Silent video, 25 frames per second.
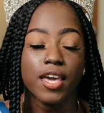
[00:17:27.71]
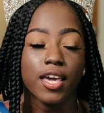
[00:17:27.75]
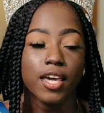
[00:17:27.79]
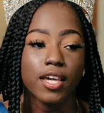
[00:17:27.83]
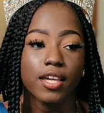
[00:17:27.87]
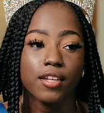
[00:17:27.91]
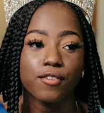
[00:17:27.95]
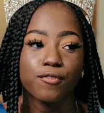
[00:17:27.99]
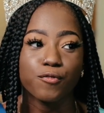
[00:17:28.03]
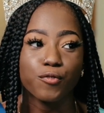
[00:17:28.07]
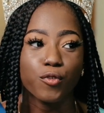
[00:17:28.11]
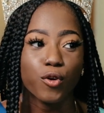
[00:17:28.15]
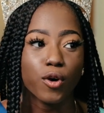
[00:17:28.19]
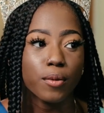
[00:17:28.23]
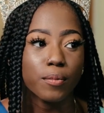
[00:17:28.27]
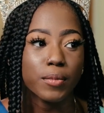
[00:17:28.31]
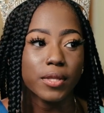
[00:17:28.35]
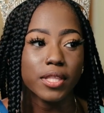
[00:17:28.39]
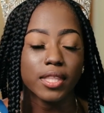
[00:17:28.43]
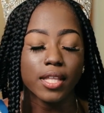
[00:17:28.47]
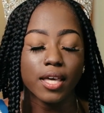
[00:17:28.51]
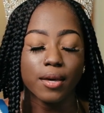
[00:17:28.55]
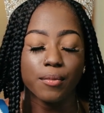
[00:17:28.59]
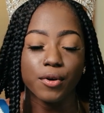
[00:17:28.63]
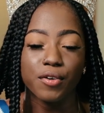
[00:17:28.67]

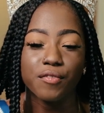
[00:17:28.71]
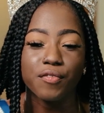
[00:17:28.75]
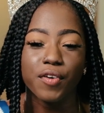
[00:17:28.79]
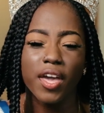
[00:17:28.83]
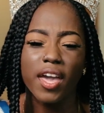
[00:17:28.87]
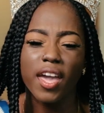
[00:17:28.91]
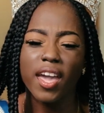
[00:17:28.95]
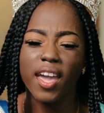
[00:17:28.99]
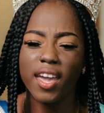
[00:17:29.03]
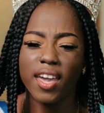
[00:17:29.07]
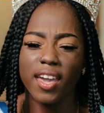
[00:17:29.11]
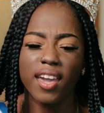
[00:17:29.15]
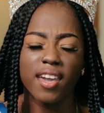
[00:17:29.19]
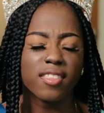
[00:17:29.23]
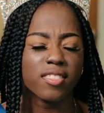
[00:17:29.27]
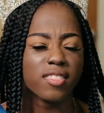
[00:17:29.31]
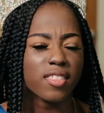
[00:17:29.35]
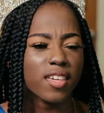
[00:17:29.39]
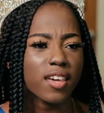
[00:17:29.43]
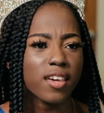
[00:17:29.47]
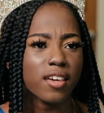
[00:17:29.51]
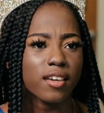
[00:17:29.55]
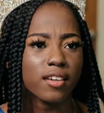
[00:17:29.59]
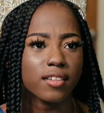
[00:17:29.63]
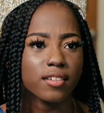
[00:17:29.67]
informing them of, hey, I
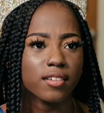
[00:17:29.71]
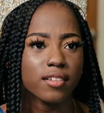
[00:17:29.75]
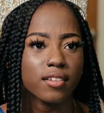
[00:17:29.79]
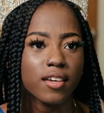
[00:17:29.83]
think